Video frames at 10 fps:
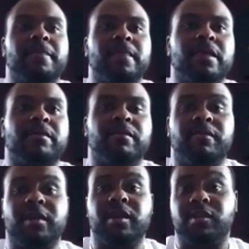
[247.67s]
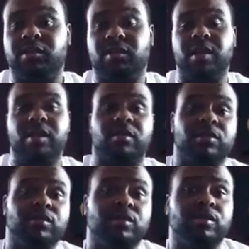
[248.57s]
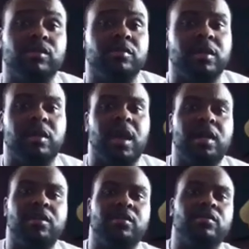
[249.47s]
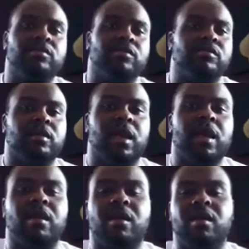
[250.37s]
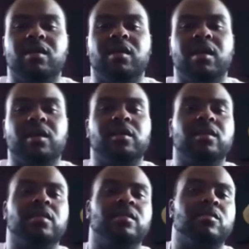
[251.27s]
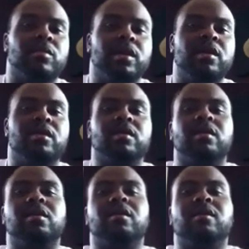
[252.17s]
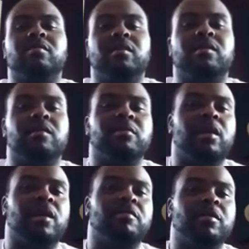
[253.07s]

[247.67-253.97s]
different videos on here on YouTube, and a lot of dudes were like, oh, they're ugly, they're weak, blah, blah, blah.